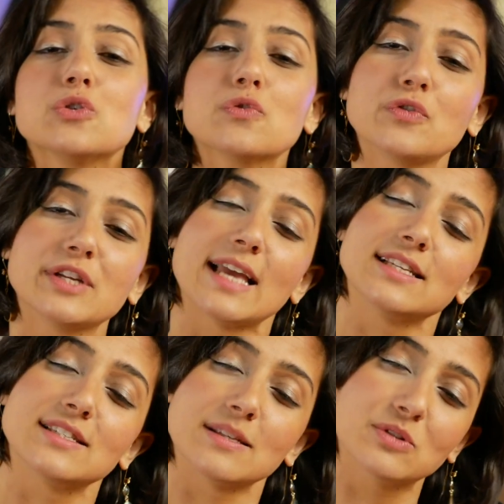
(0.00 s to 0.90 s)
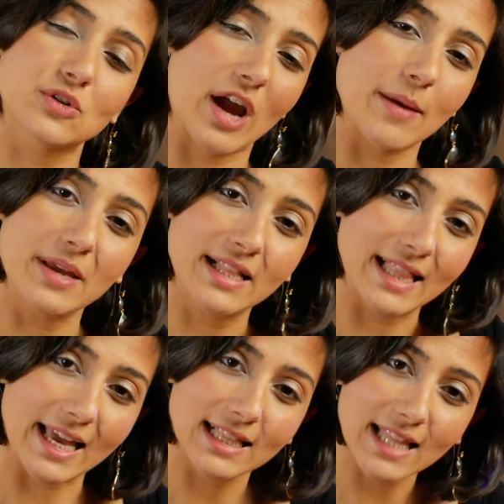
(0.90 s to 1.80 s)
Don't forget to subscribe and
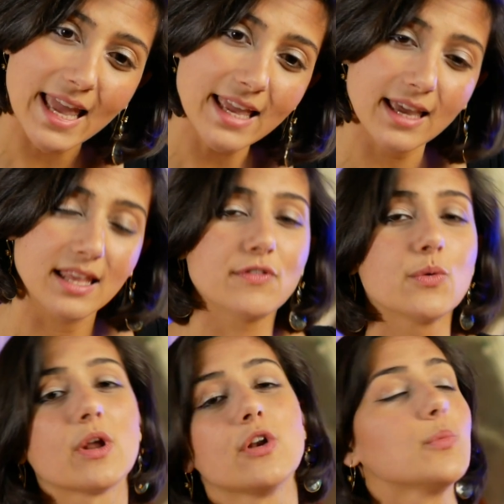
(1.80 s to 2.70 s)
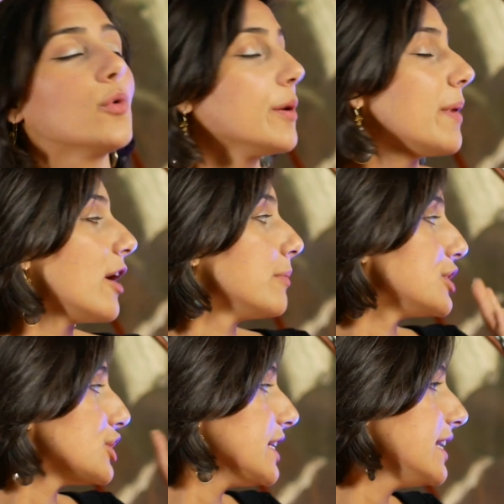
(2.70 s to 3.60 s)
click like. And if you want to know more about our
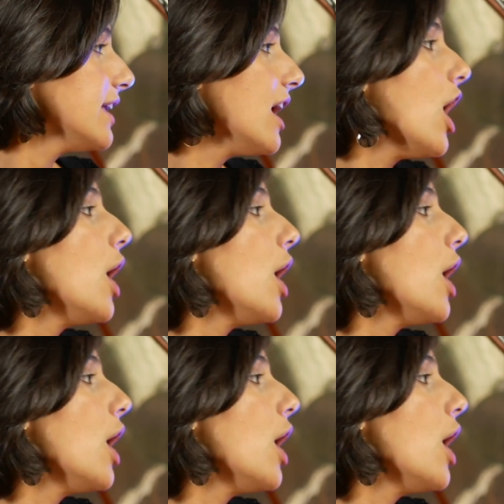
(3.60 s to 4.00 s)
machine,